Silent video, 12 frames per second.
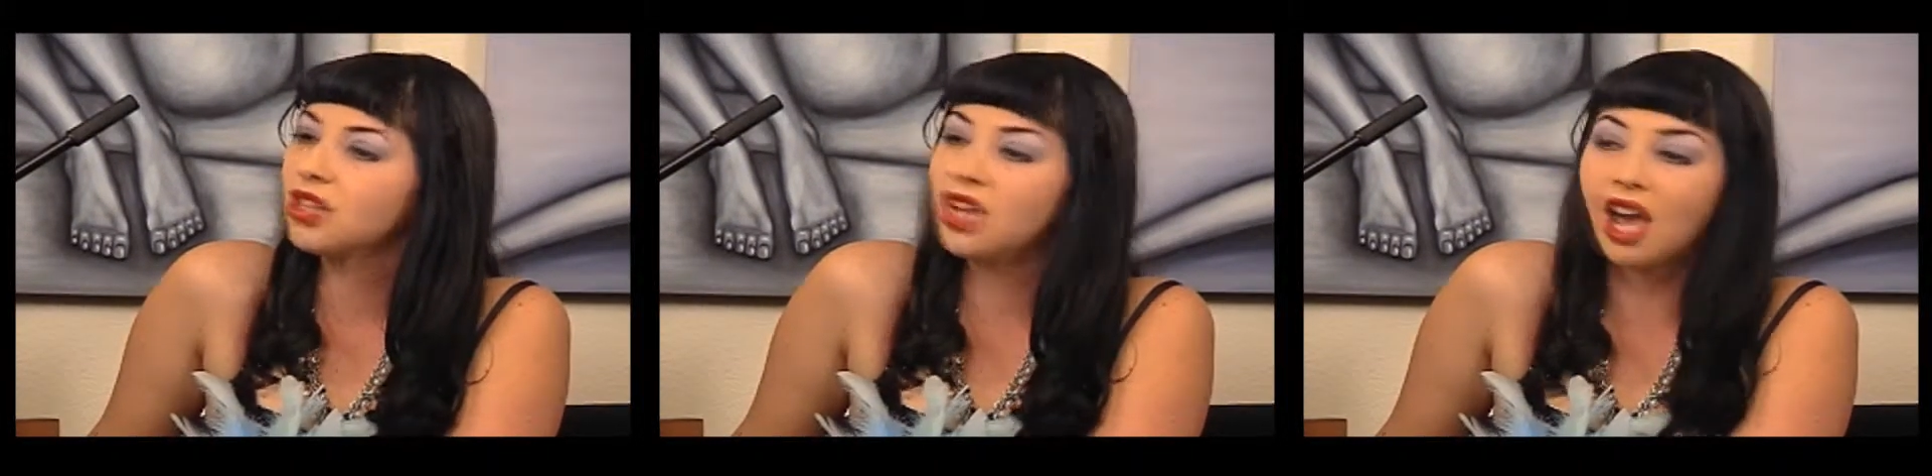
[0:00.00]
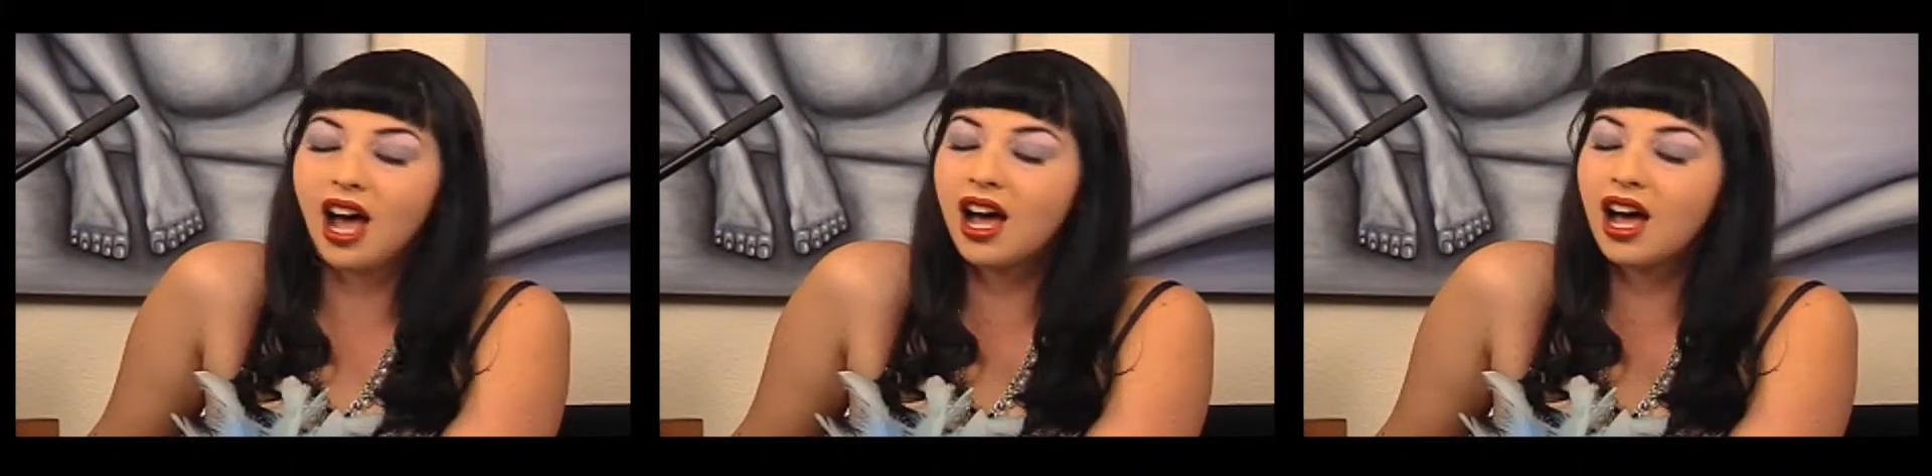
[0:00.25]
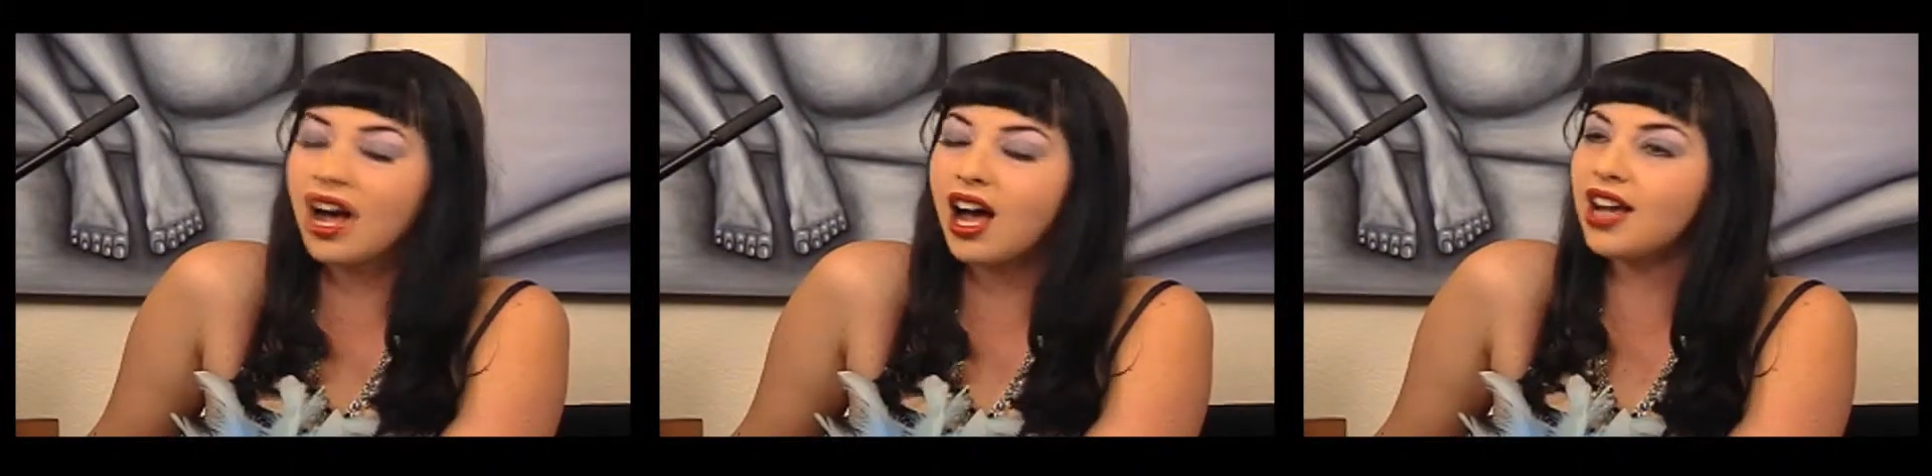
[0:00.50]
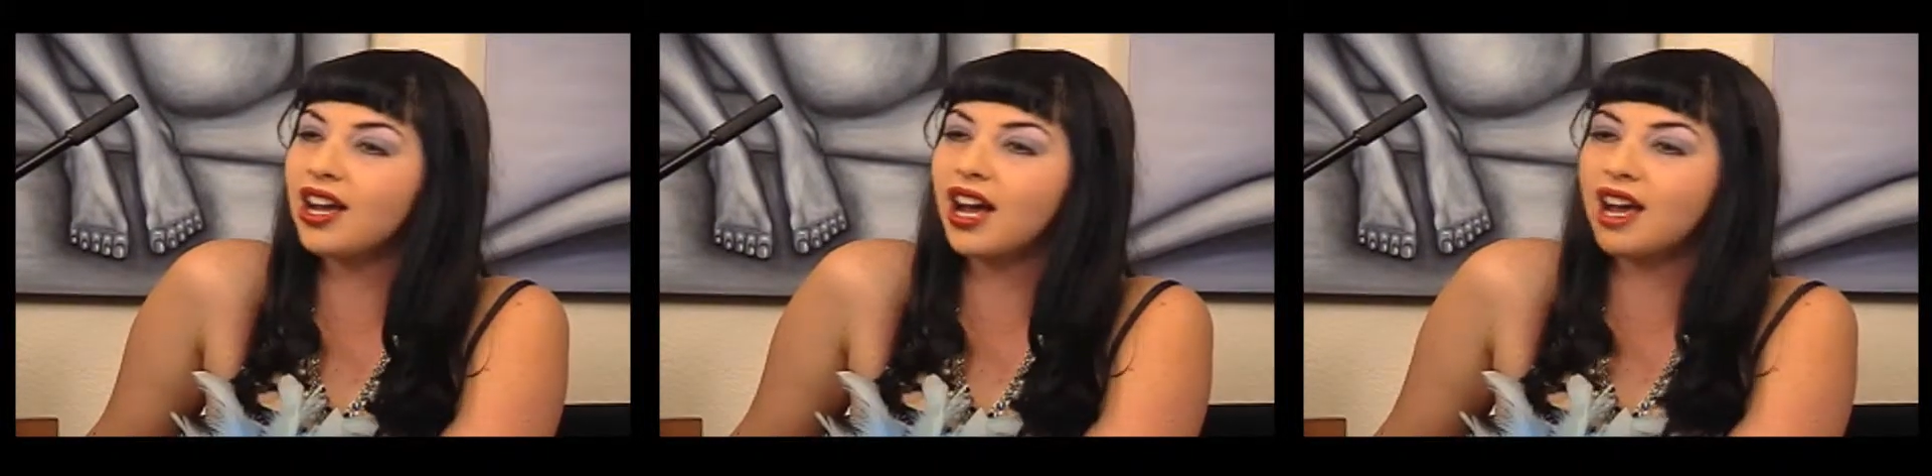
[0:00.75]
Yeah,
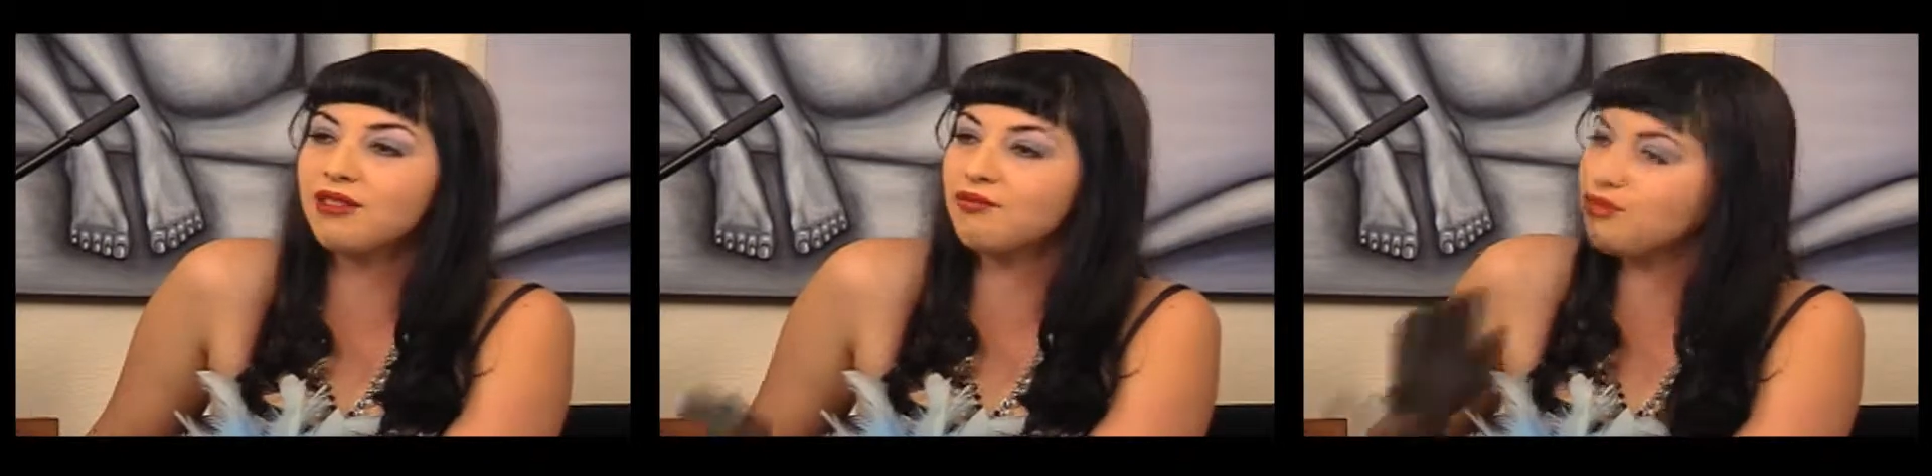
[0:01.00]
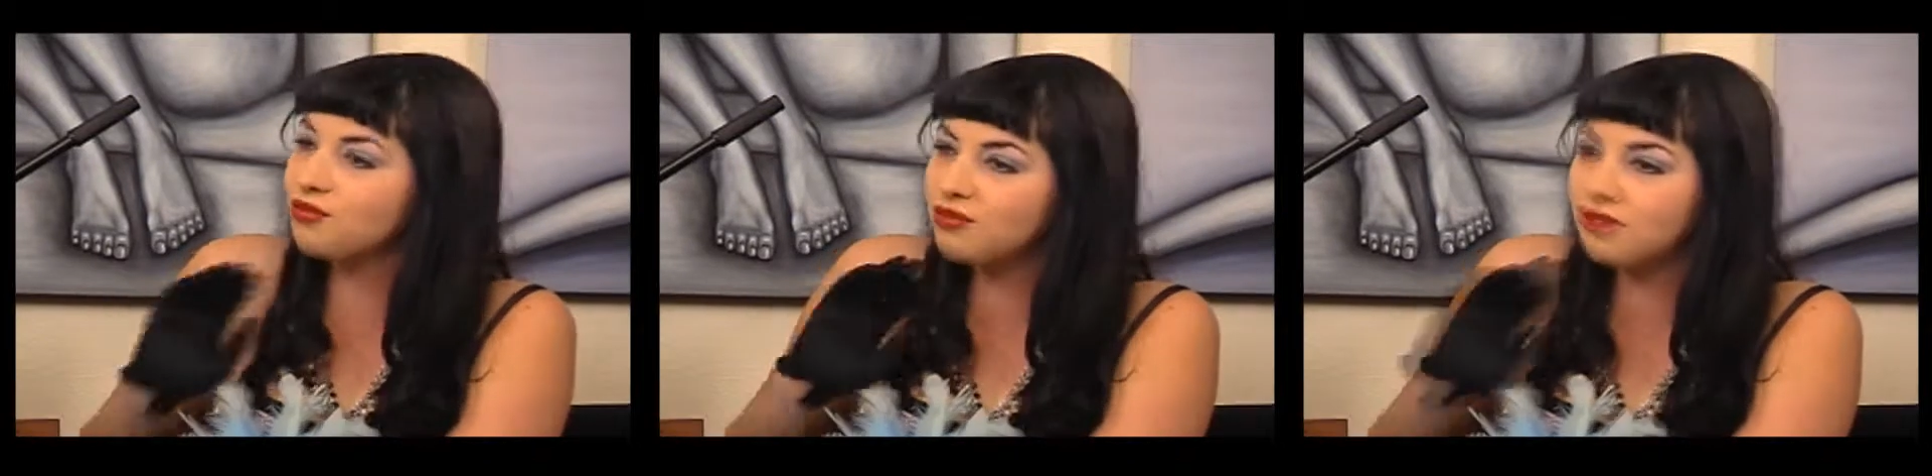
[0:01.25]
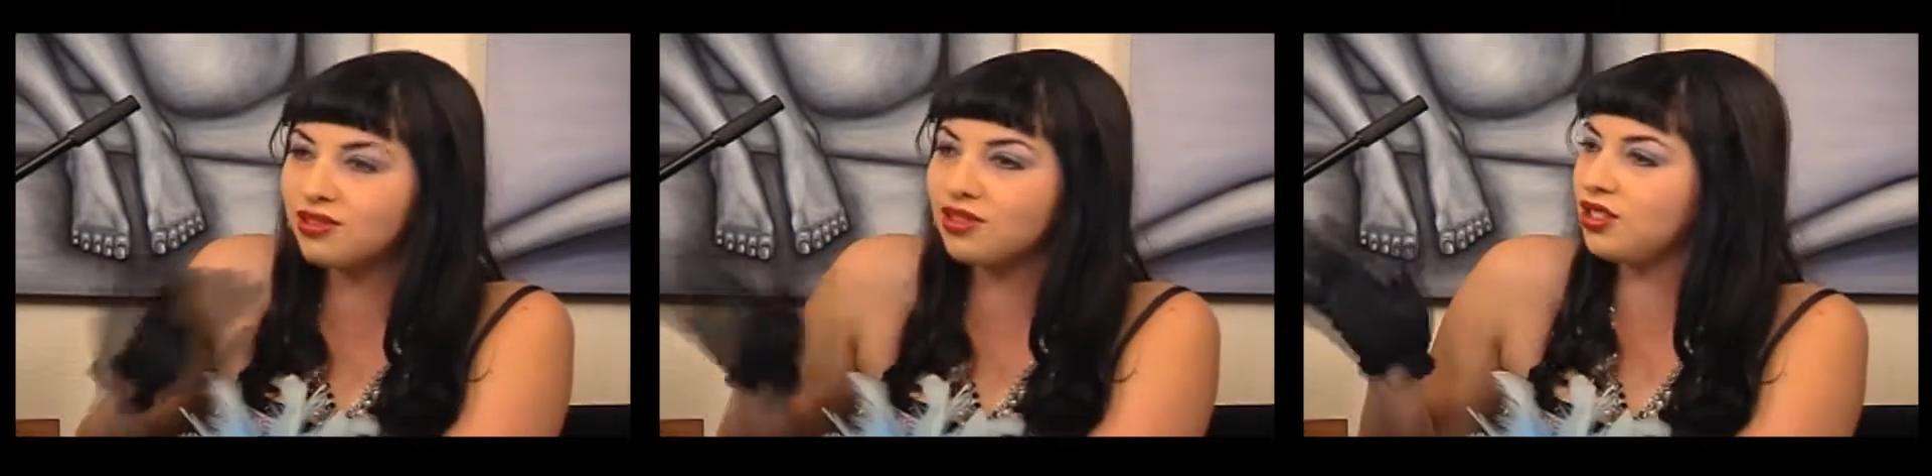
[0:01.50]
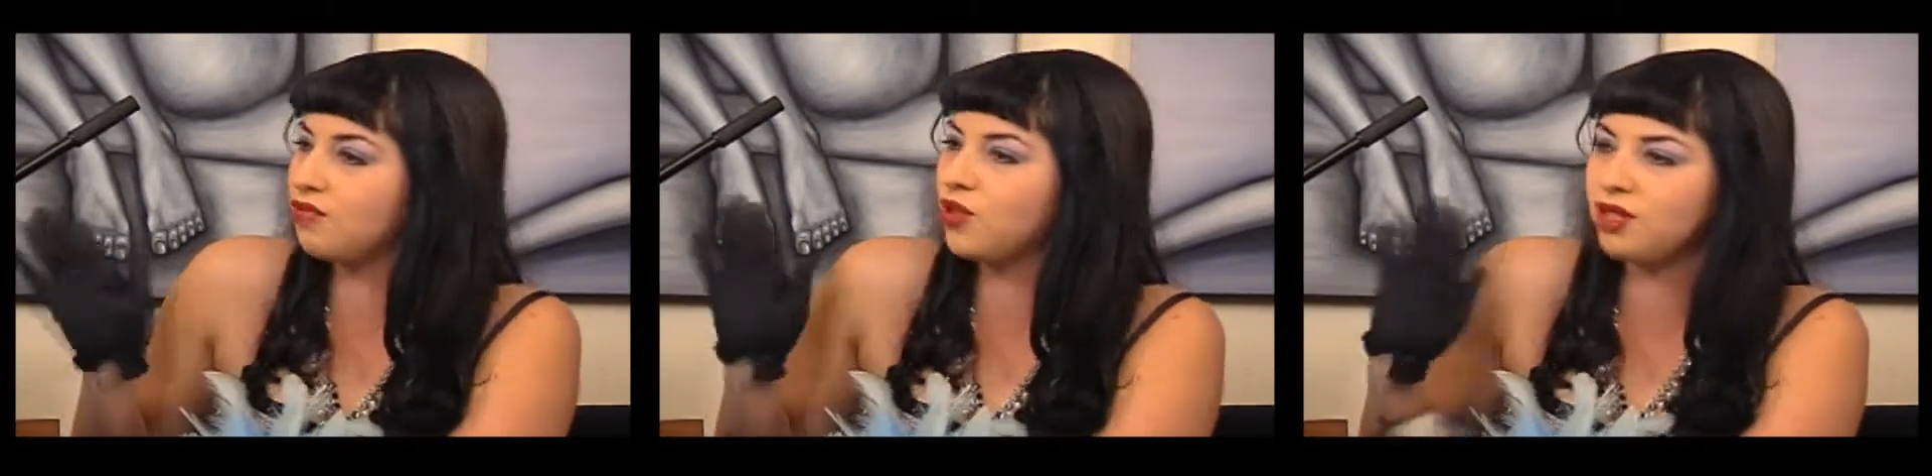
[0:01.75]
I
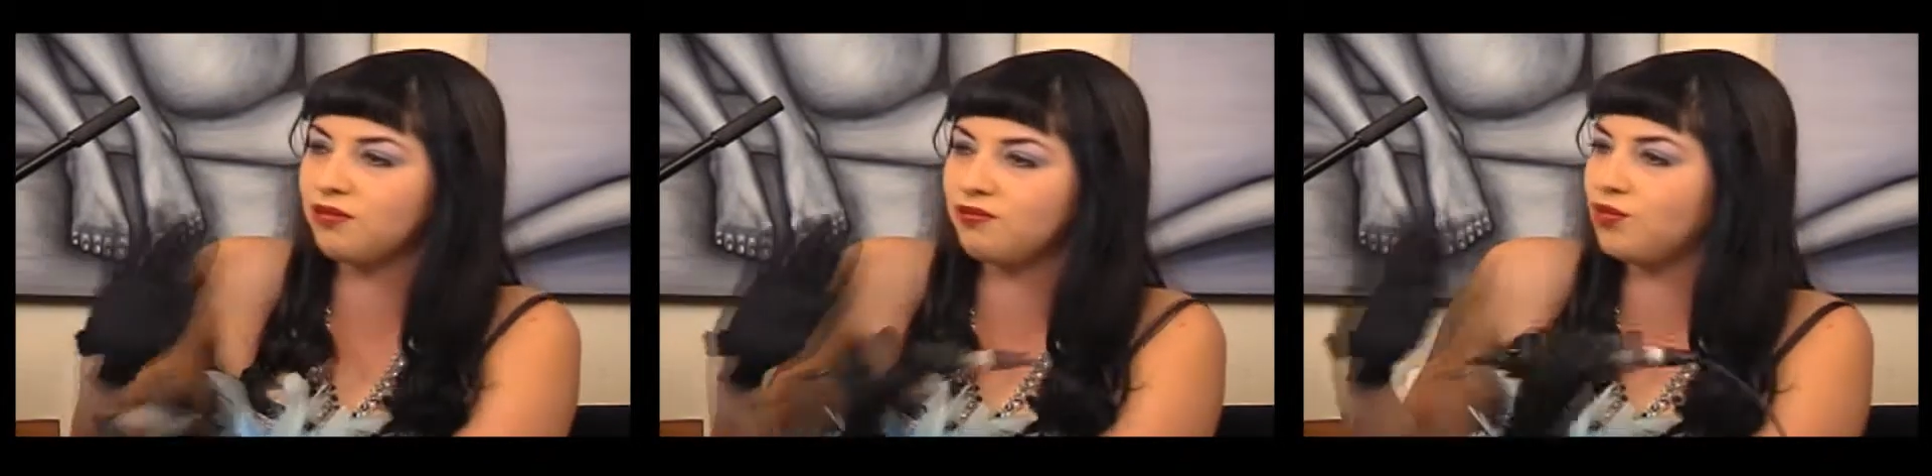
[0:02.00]
went